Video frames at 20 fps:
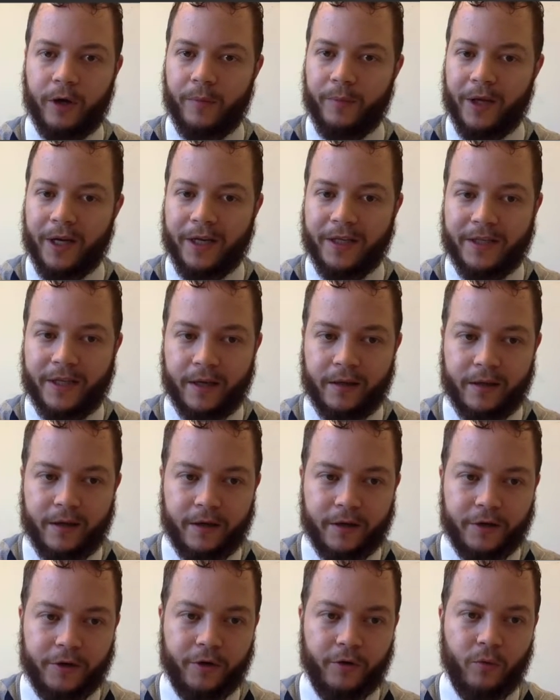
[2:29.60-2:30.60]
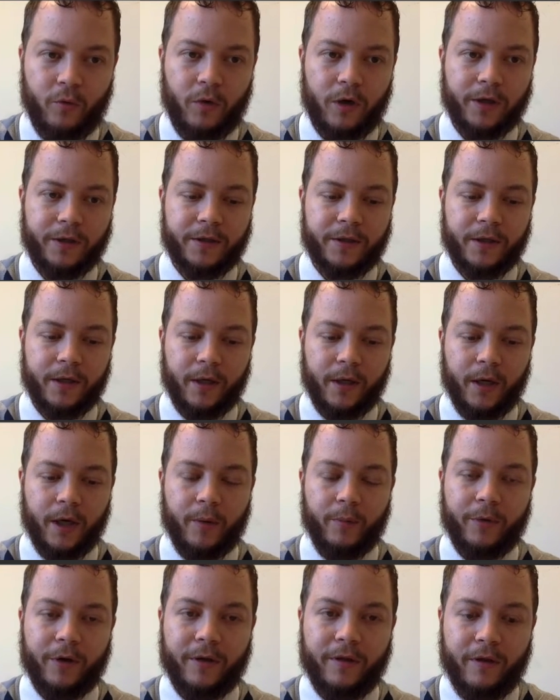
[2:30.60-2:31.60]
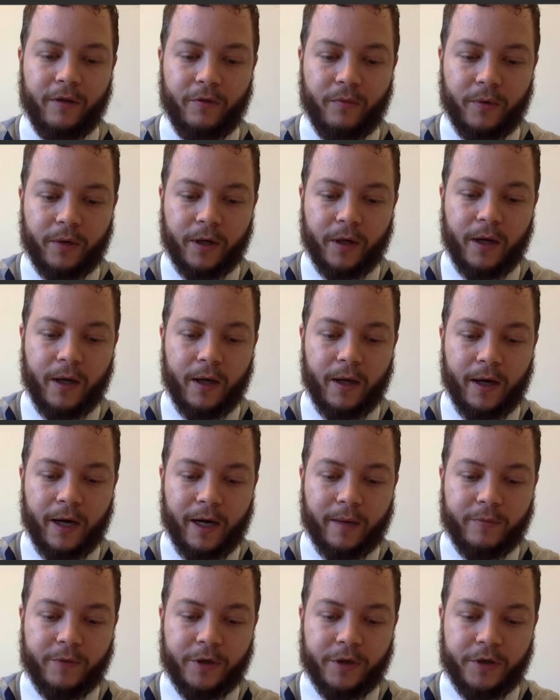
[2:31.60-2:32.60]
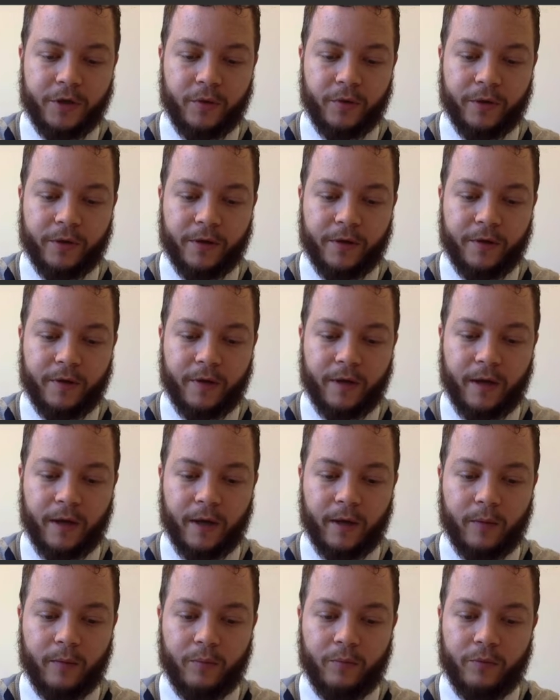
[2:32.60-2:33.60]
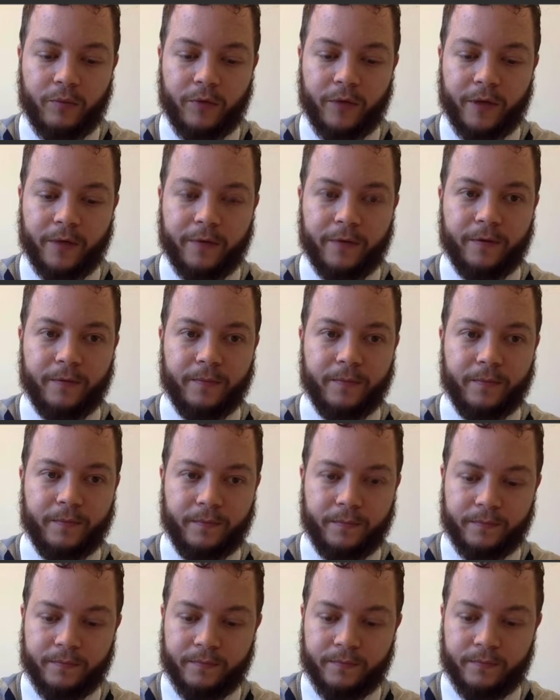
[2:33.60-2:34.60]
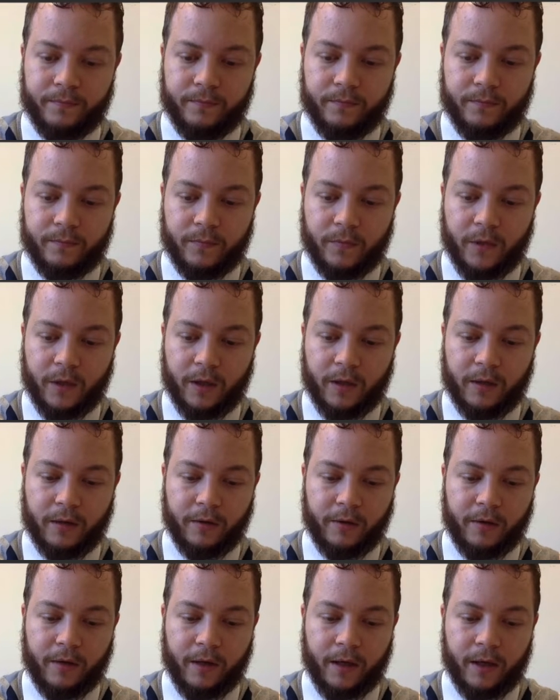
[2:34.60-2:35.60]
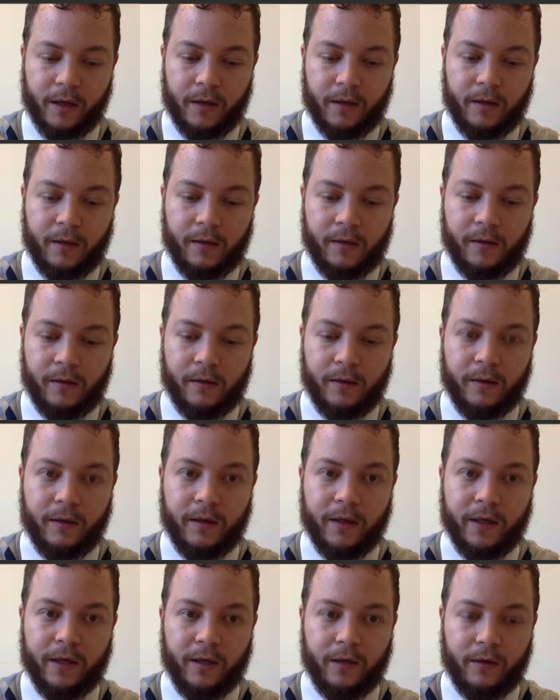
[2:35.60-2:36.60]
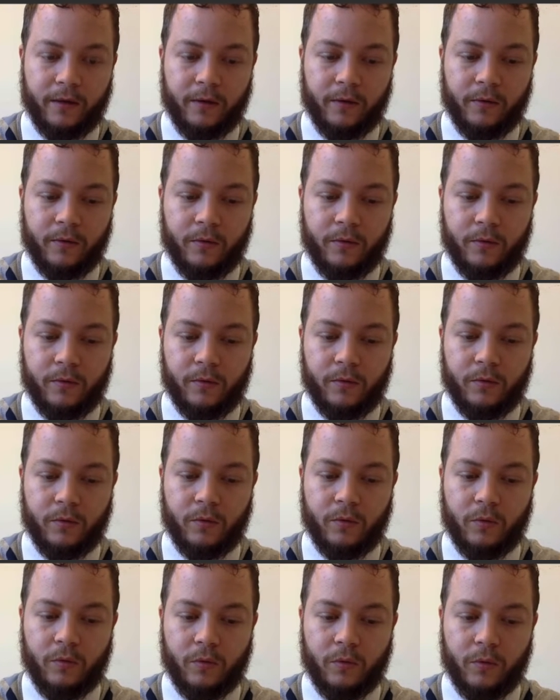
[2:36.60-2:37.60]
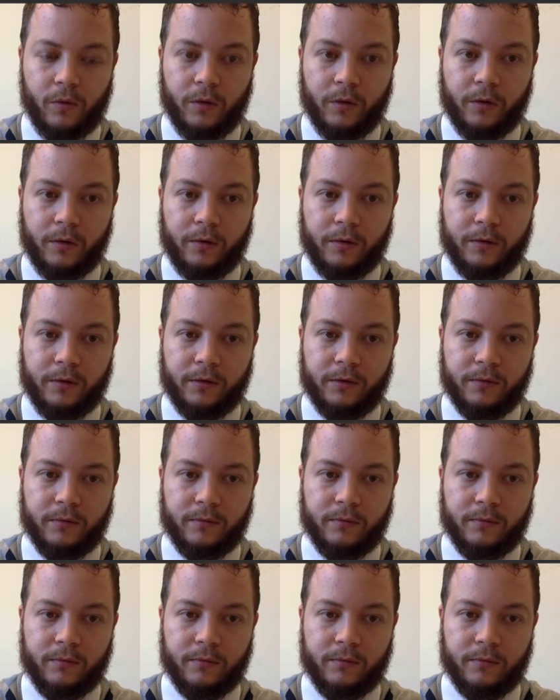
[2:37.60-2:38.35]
up any text editor you want, but in this one, I'm just going to say print, and I'll say hello world